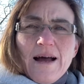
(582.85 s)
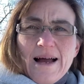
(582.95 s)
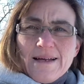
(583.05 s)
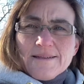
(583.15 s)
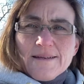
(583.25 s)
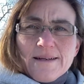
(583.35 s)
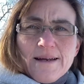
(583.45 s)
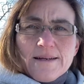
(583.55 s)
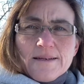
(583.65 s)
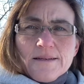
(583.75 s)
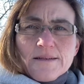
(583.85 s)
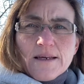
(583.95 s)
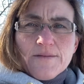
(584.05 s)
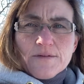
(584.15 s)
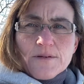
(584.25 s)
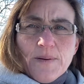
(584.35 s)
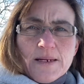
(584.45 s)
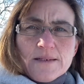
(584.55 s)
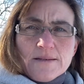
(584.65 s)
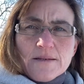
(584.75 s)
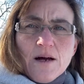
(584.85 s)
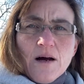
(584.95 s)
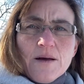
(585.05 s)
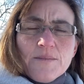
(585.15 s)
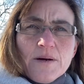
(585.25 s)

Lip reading: at in any given space and time,